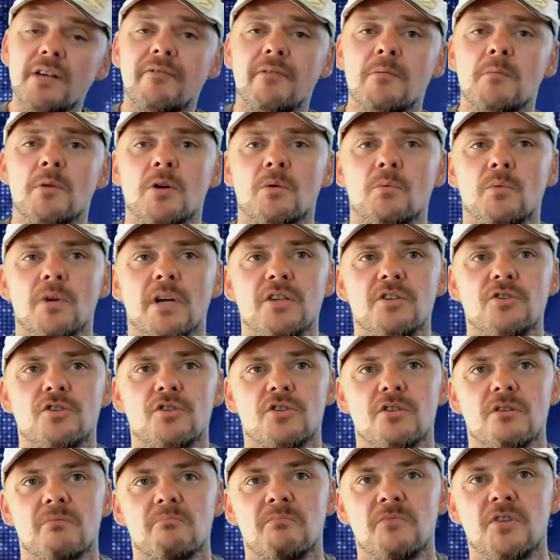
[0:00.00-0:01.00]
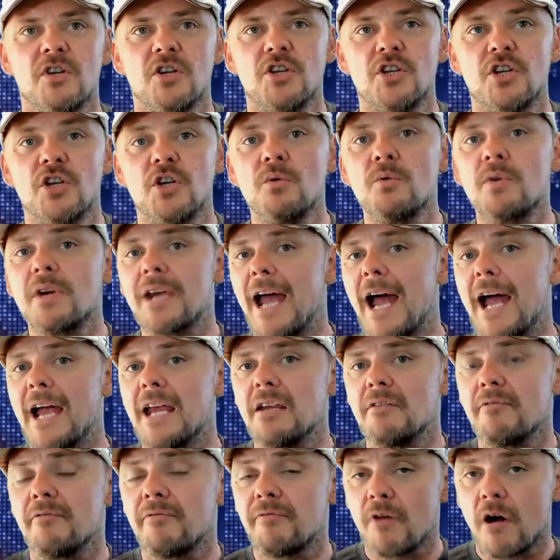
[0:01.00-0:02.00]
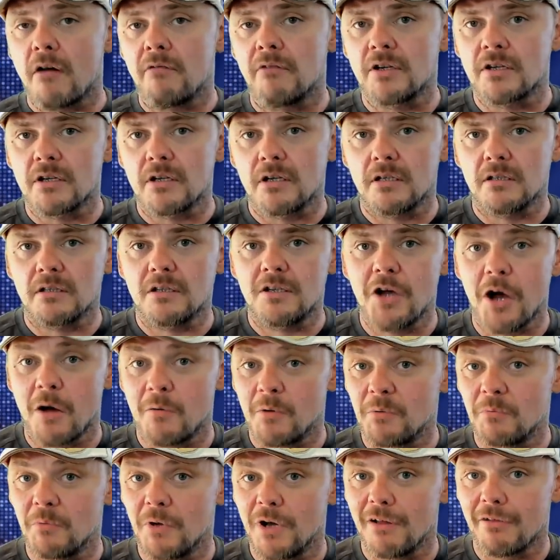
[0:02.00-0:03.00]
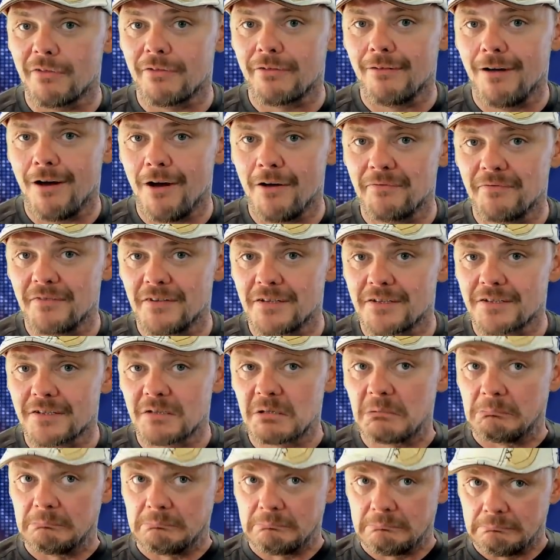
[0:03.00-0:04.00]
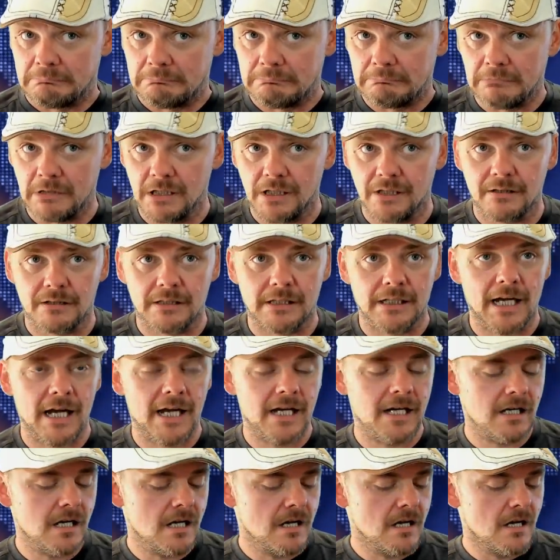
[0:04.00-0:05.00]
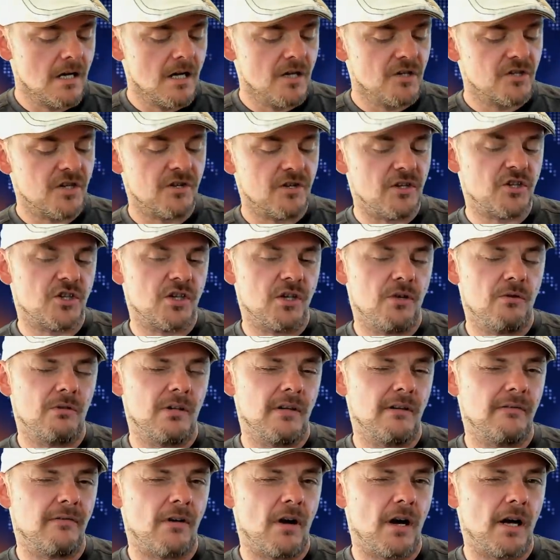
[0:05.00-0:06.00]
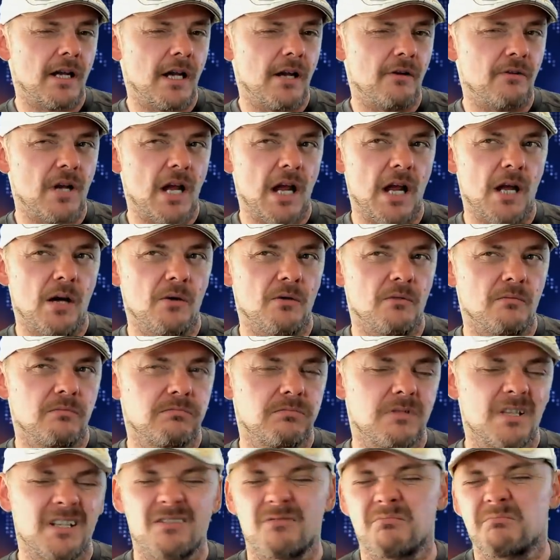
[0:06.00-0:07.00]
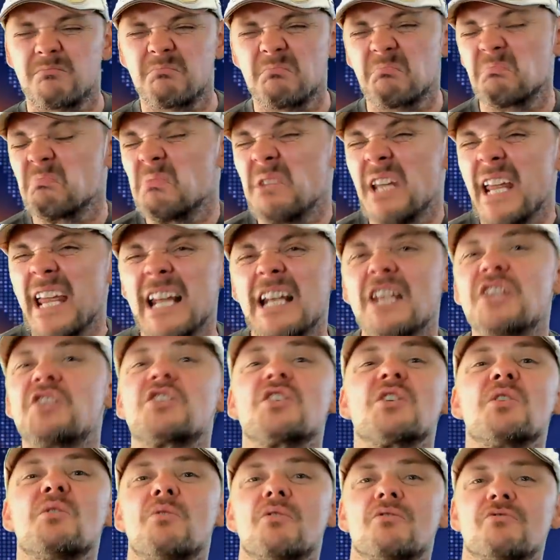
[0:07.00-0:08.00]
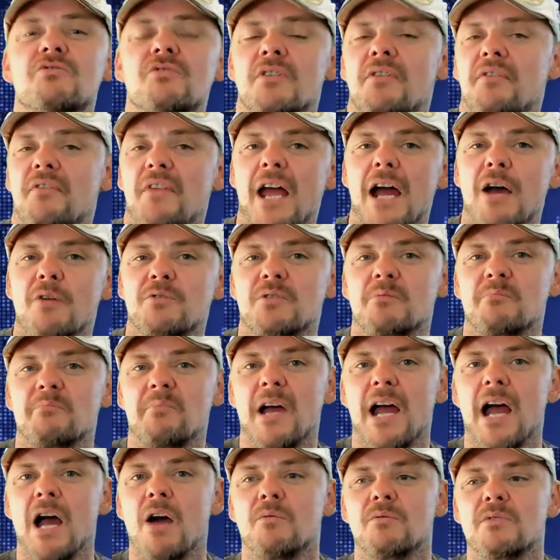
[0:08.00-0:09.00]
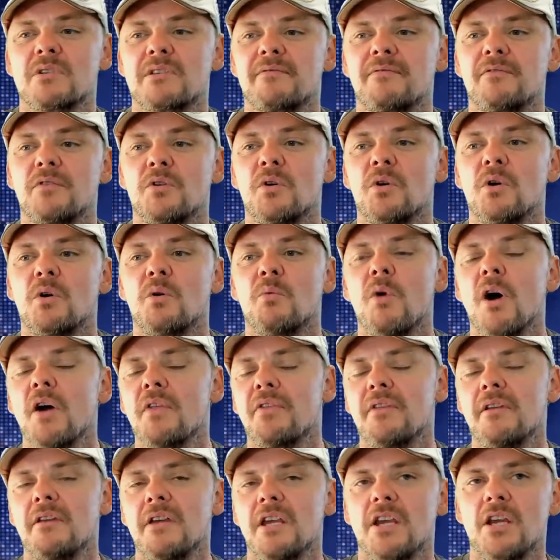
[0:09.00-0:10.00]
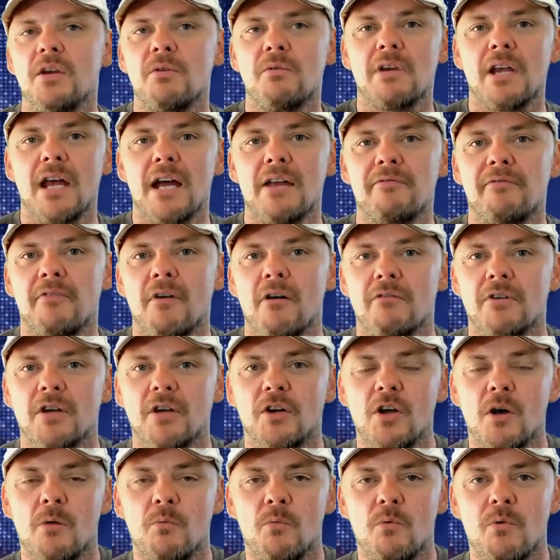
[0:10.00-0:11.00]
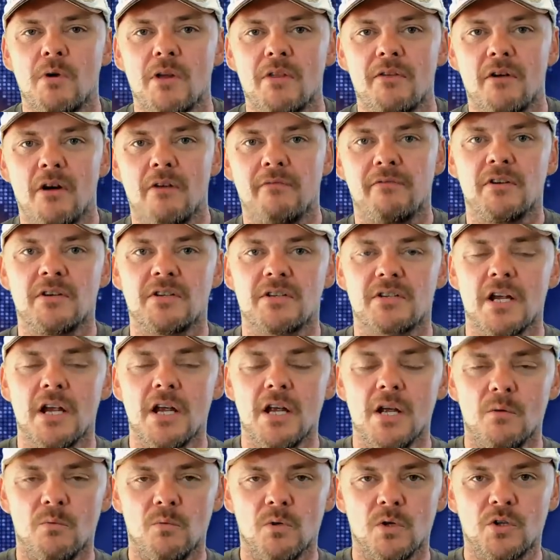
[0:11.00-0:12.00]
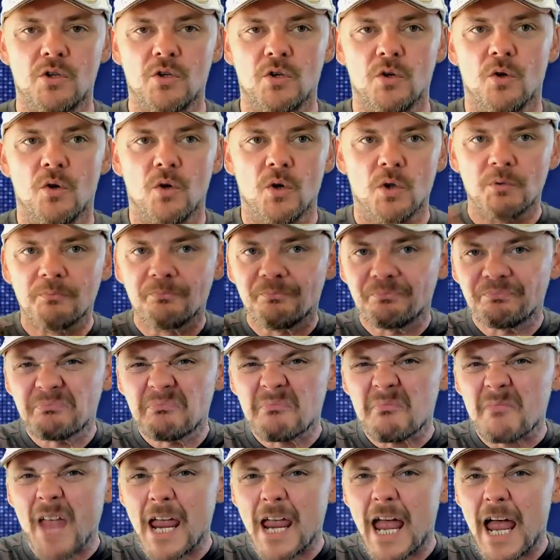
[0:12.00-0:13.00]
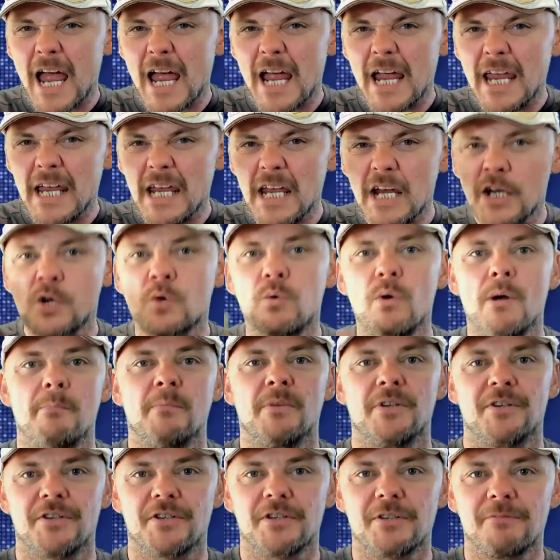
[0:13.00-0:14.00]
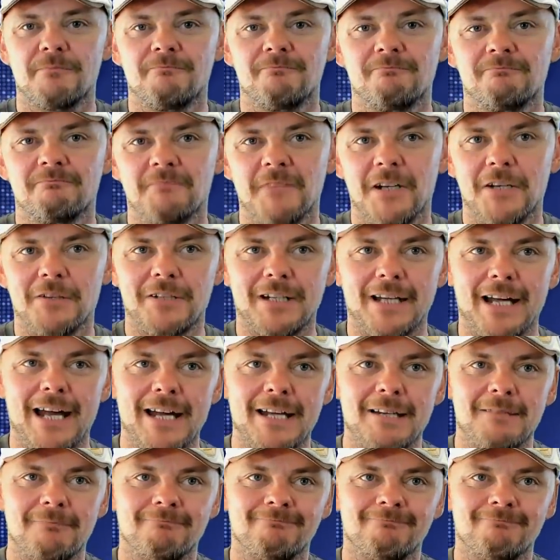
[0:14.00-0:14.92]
among which the UK Foreign and Commonwealth Office, okay, to the tune of, I don't know, nearly £200,000 for what the UK Foreign and Commonwealth Office will call equipment, okay?